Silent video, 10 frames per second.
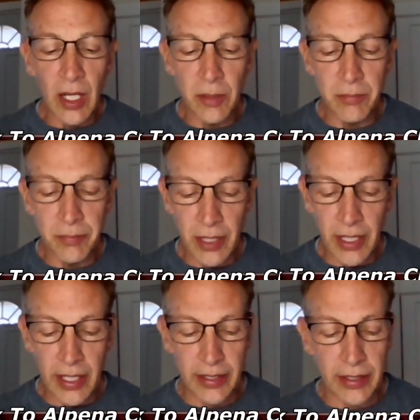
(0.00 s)
Um,
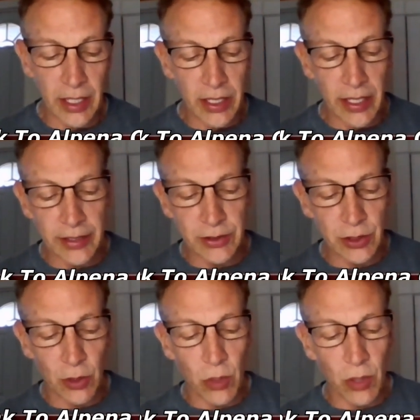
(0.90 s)
and uh, and
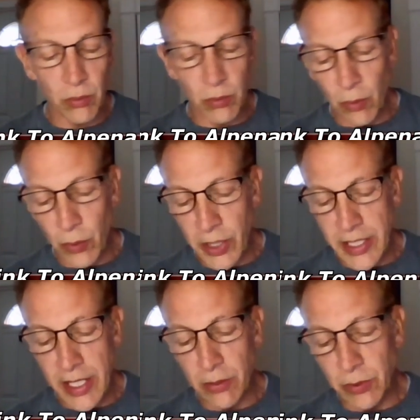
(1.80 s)
so what what we
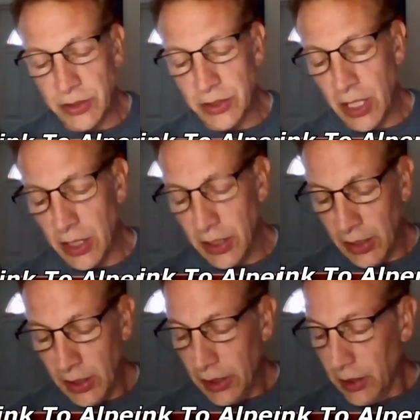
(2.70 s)
did was uh,
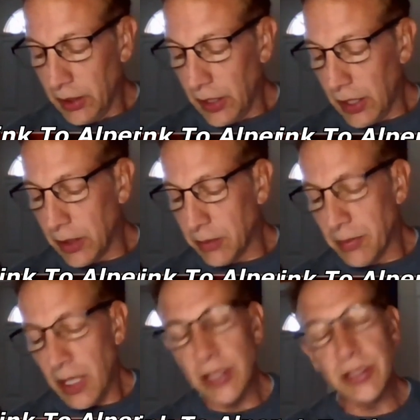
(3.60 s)

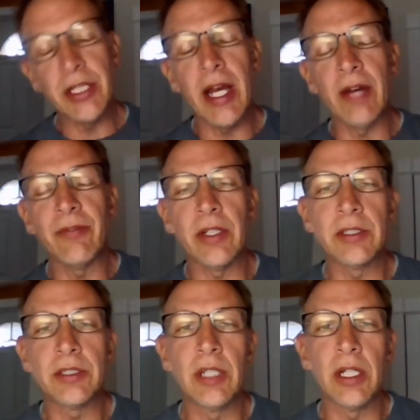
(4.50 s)
um, our staff,
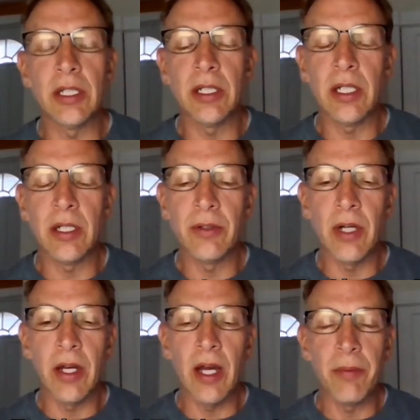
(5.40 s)
our, our,
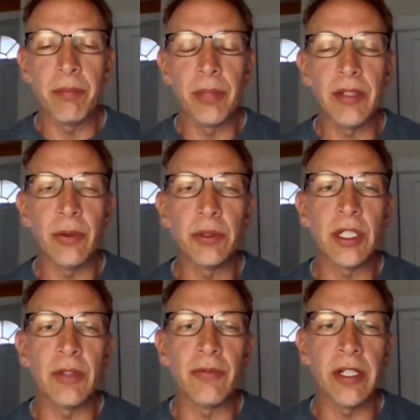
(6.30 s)
our, I believe it
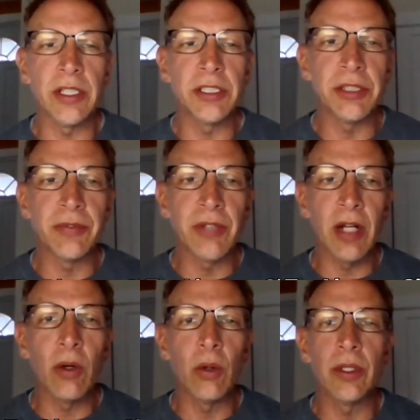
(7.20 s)
was our fire chief,
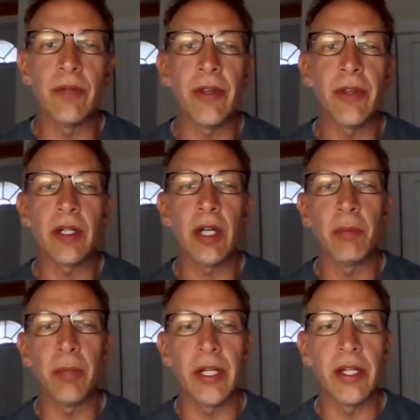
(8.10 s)
got a hold of the
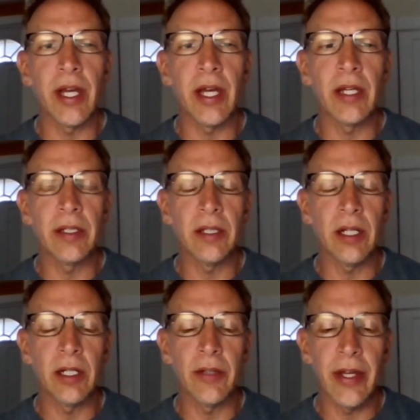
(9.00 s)
company that
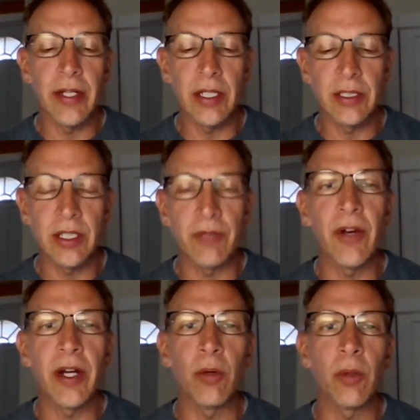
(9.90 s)
uh, that does our
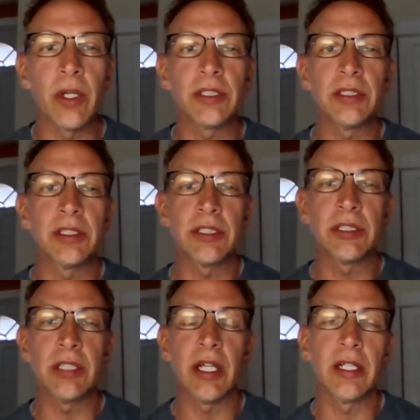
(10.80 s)
fireworks, and
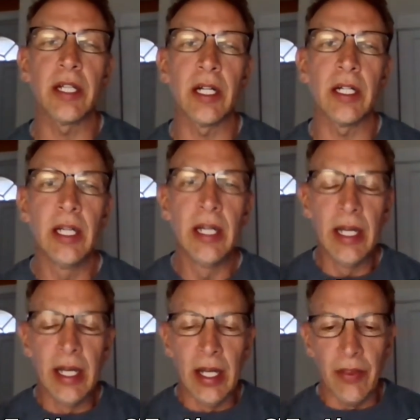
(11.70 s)
and uh,
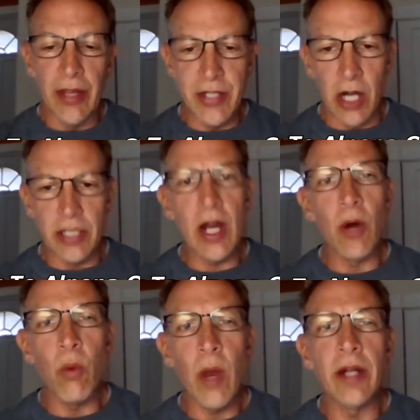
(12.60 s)
they talked
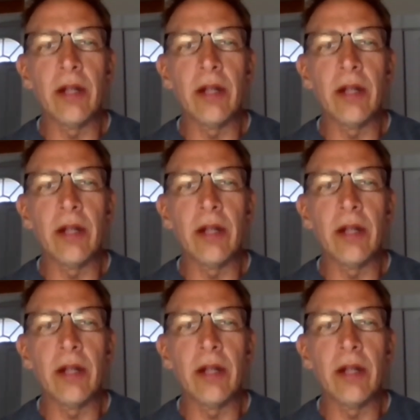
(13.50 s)
out